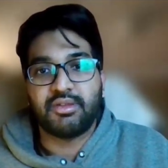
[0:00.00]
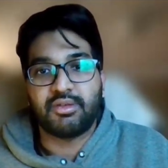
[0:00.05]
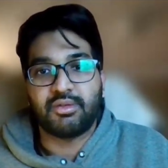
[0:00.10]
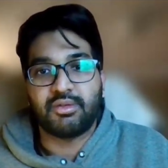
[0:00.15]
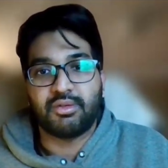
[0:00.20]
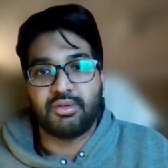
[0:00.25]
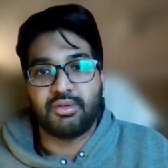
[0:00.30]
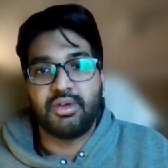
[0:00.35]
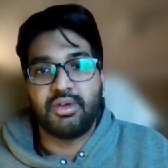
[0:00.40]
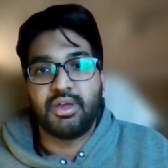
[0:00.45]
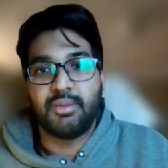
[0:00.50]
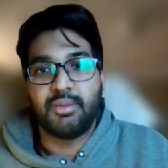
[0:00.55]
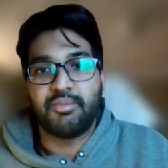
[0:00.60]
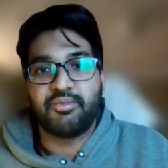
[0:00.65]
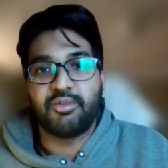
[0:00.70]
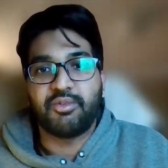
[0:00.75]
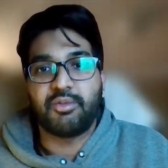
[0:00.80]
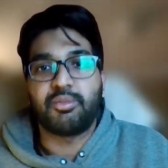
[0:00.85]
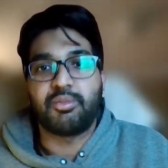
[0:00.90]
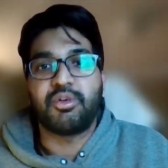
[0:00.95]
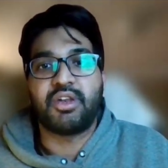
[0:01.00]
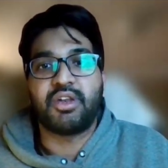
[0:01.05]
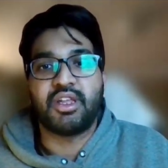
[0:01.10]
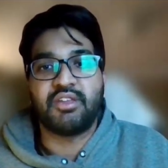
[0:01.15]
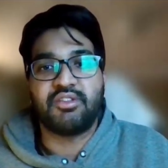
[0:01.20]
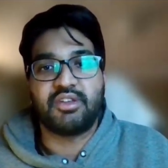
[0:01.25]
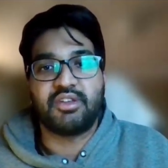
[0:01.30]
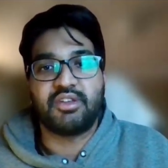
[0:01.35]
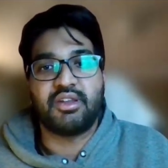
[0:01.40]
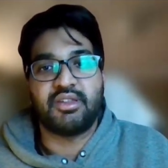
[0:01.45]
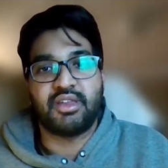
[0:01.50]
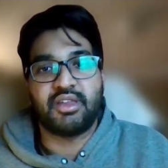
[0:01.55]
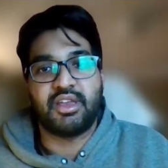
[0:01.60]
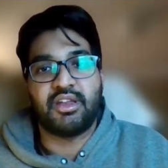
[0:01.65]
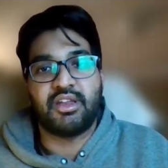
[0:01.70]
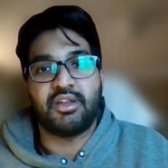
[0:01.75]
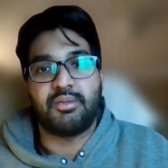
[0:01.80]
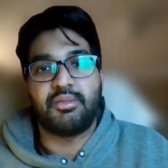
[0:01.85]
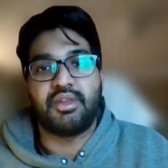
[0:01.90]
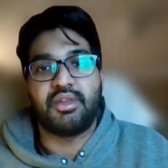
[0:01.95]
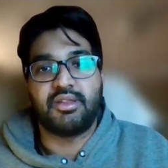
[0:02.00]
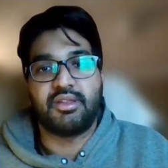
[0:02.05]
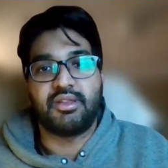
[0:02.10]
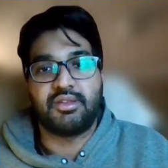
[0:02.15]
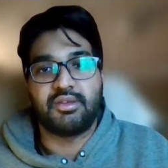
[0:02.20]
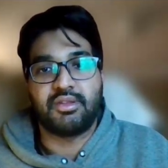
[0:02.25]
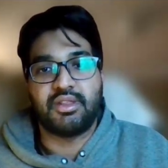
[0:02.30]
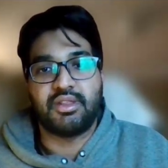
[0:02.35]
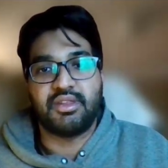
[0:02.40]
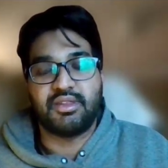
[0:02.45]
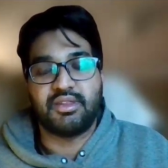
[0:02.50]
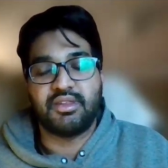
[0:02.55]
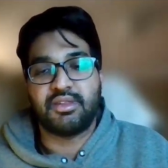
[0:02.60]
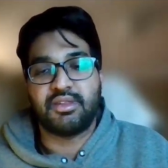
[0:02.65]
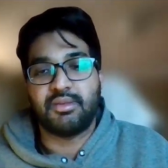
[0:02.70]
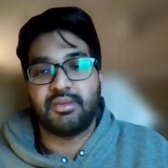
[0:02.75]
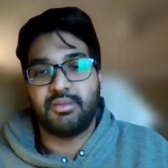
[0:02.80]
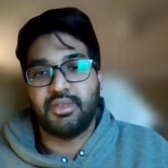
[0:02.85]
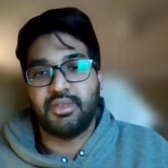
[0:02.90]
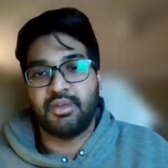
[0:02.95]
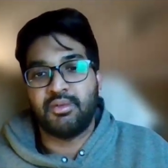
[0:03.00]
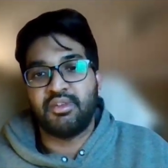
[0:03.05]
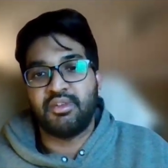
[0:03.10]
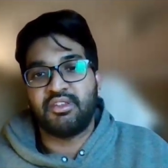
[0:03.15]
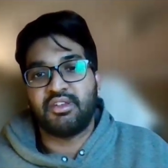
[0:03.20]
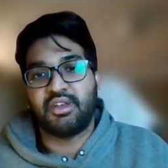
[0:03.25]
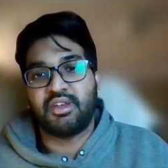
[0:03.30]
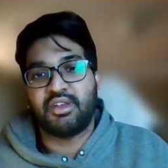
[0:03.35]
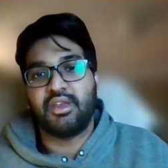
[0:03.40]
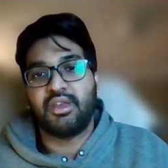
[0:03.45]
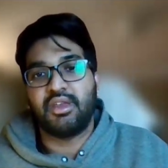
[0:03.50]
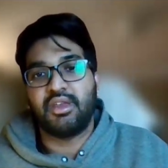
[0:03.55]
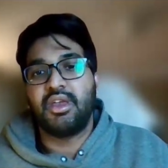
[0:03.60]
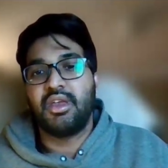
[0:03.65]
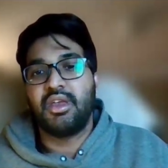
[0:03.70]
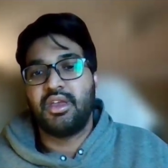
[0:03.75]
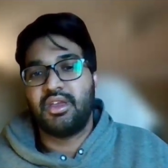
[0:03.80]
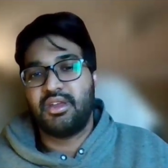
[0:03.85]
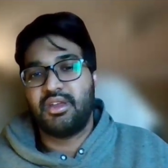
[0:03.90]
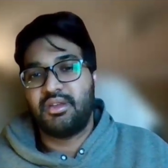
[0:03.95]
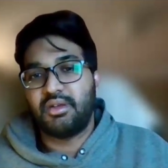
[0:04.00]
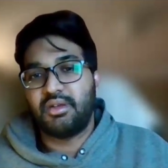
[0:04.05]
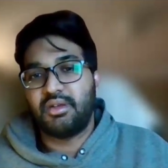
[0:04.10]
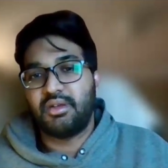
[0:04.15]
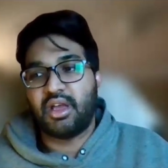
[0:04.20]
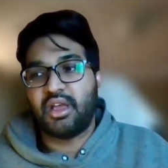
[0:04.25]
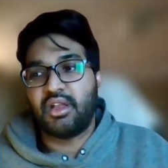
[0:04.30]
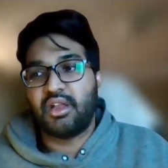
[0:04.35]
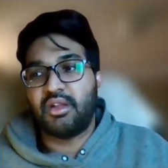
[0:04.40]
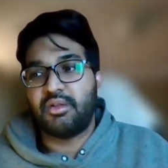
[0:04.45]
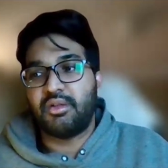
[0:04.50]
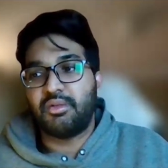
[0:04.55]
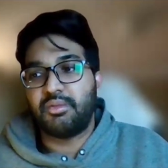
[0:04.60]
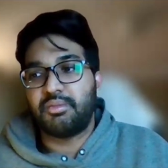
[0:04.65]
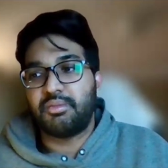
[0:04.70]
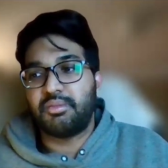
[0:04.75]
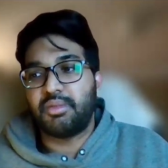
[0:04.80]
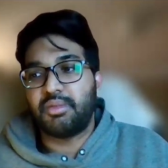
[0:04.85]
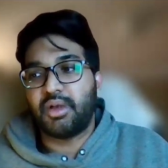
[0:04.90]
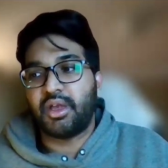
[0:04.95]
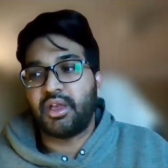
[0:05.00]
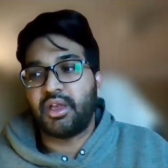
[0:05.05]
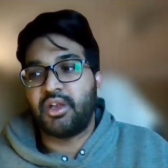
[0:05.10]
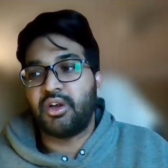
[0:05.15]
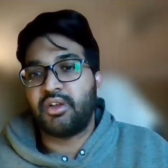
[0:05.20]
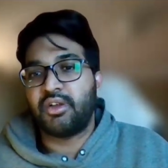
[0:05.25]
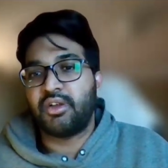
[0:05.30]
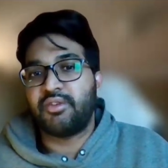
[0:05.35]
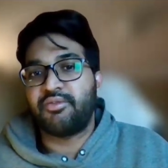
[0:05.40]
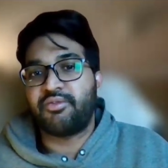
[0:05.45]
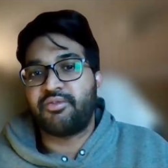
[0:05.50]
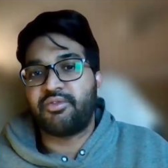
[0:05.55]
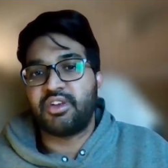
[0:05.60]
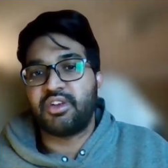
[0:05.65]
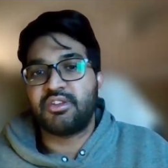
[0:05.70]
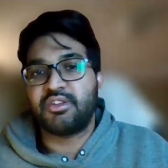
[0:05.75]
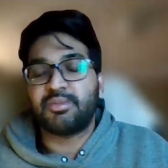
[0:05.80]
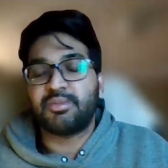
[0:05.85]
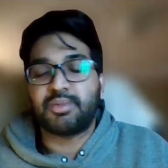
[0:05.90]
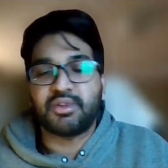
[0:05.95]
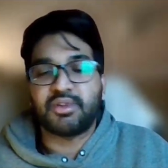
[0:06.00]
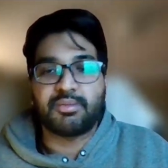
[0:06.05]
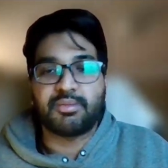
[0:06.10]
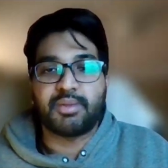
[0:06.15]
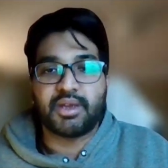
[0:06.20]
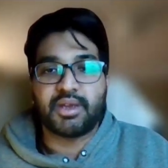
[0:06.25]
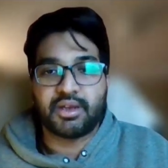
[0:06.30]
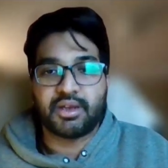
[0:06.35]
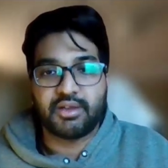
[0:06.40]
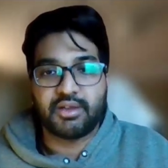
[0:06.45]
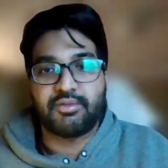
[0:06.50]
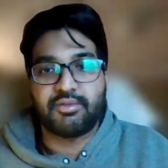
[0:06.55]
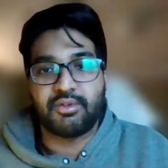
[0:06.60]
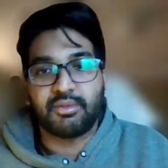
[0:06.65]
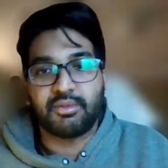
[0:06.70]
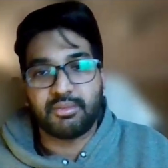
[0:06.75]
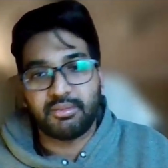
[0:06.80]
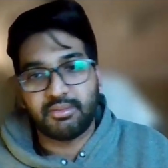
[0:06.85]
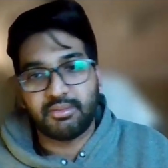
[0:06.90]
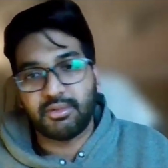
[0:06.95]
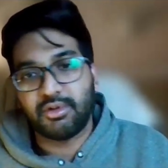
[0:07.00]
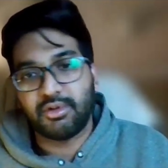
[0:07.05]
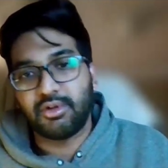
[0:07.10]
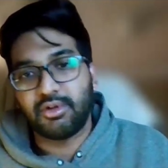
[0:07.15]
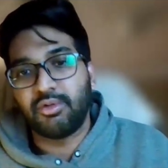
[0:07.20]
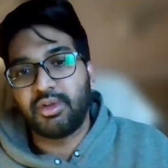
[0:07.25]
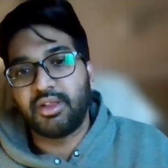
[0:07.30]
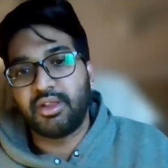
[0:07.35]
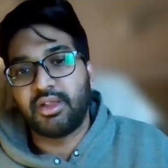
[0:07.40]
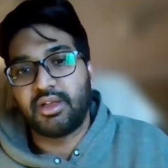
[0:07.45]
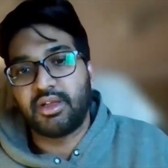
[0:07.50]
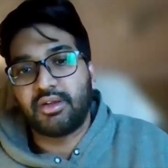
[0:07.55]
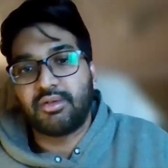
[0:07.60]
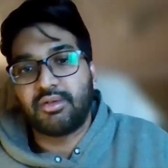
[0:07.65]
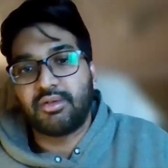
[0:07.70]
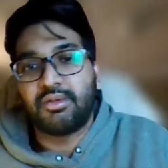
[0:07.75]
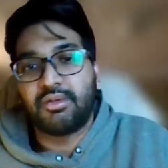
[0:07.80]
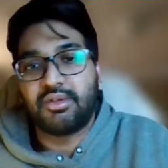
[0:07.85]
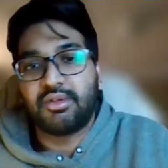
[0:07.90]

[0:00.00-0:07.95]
So, or potential design updates. So this is something which I got a fresh perspective from doing that